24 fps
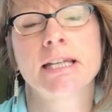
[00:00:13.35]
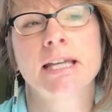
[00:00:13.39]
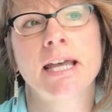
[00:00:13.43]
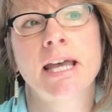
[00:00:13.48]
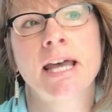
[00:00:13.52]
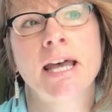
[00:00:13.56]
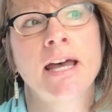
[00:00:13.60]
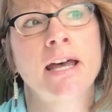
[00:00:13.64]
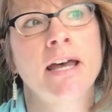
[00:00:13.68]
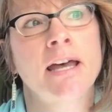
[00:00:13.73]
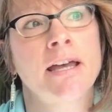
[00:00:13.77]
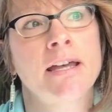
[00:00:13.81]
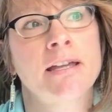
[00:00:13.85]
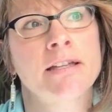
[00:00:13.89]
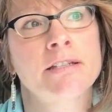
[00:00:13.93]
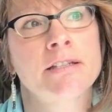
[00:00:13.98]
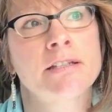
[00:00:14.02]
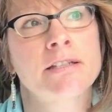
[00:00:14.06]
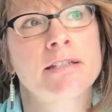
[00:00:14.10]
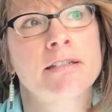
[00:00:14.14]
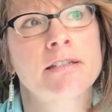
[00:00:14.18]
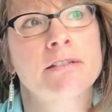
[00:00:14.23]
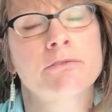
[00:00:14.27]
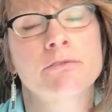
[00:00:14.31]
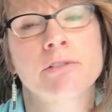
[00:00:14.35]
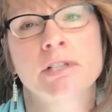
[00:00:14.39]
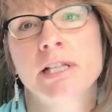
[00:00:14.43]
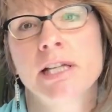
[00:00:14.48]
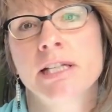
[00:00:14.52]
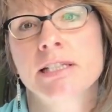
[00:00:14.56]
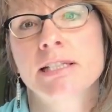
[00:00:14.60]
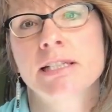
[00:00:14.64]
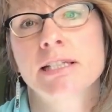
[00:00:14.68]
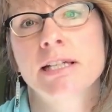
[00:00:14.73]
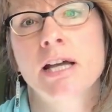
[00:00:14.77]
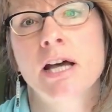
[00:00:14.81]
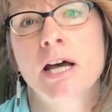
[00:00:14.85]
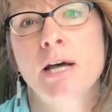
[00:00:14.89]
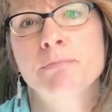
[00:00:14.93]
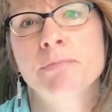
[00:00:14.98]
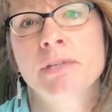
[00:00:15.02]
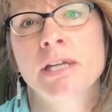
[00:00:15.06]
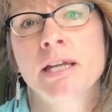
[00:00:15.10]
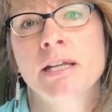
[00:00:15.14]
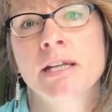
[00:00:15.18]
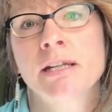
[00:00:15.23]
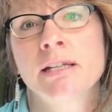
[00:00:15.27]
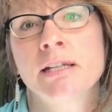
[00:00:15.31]
As relates to
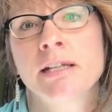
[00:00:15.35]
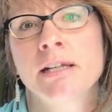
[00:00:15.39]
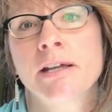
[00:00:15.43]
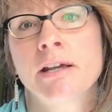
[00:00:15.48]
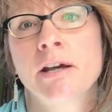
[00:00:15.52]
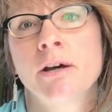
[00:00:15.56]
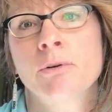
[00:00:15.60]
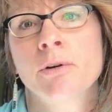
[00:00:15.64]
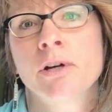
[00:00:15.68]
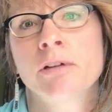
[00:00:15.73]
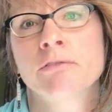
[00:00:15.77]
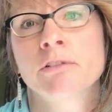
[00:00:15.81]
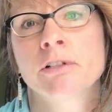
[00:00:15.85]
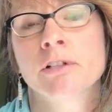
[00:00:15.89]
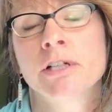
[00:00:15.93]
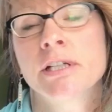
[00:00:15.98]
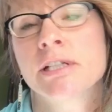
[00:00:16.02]
copy editing, however,